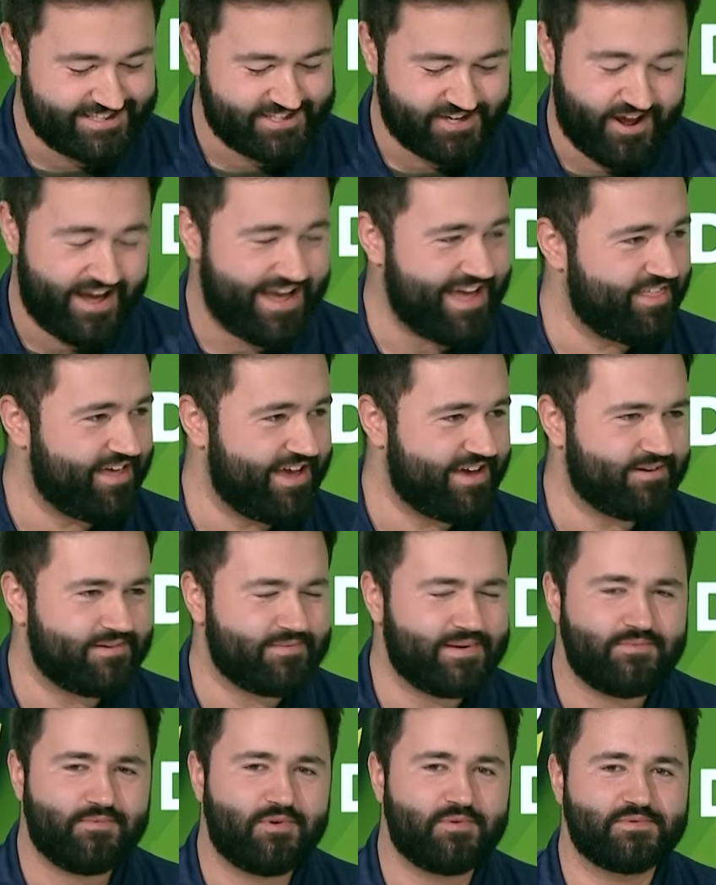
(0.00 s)
do you know how they, I
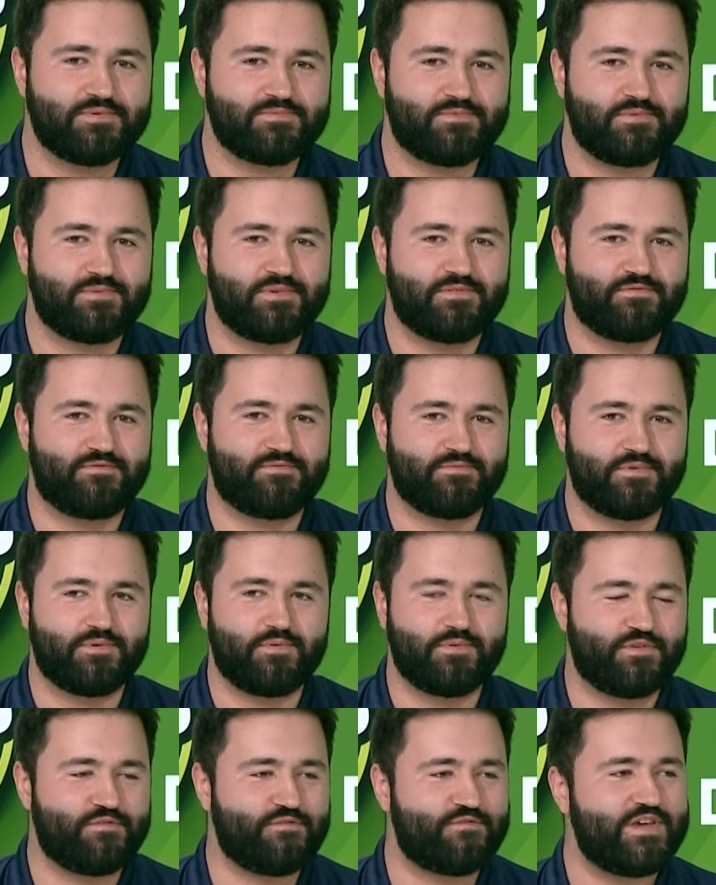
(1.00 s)
mean, what, what, would, what
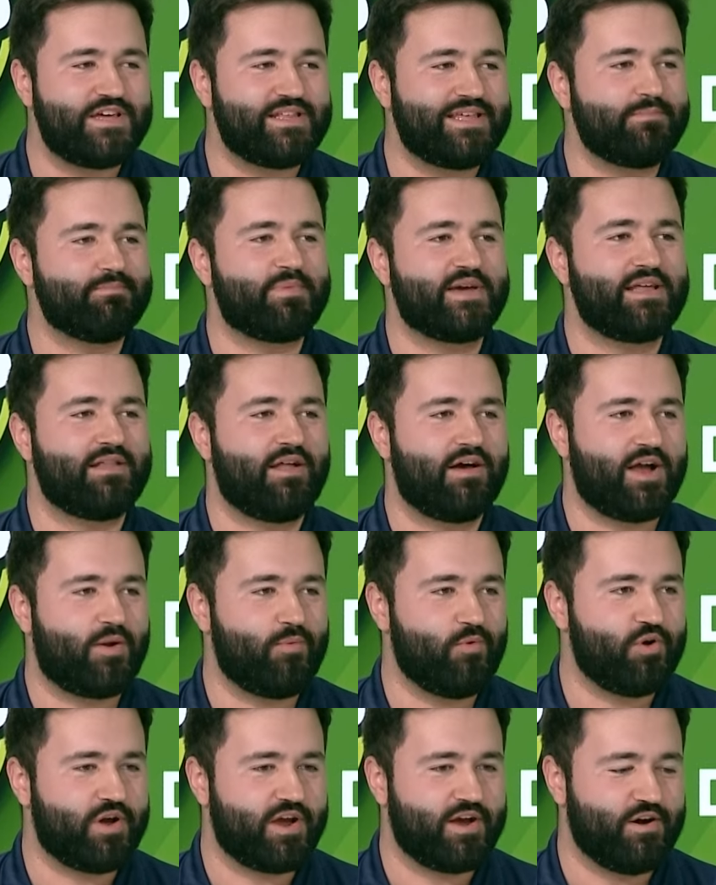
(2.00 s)
would the feeling be like
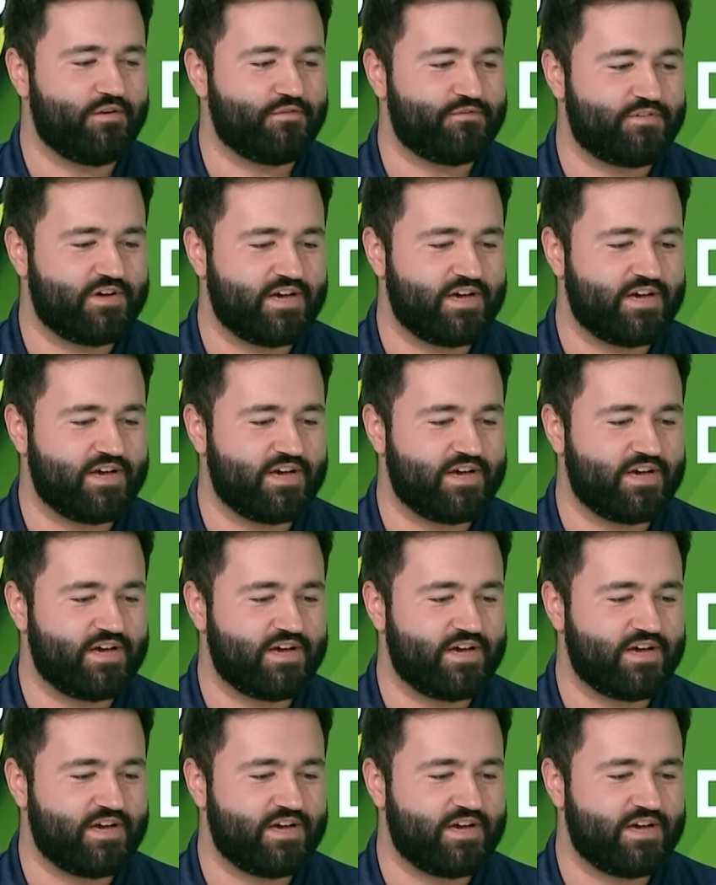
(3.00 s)
walking off